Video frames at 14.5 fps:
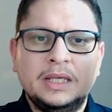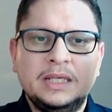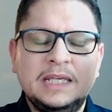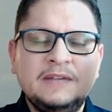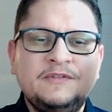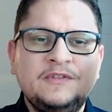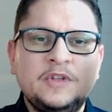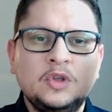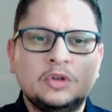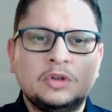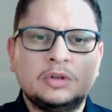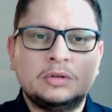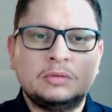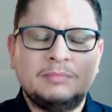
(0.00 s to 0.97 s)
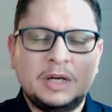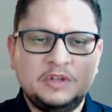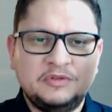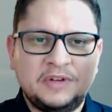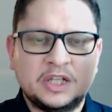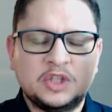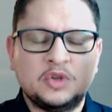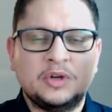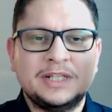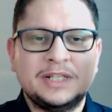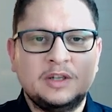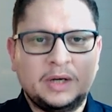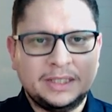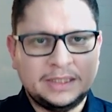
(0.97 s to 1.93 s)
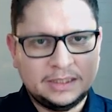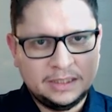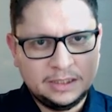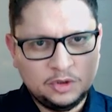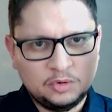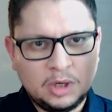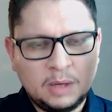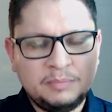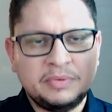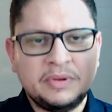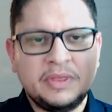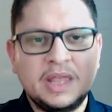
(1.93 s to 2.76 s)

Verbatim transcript: If your manufacturer is located in Europe,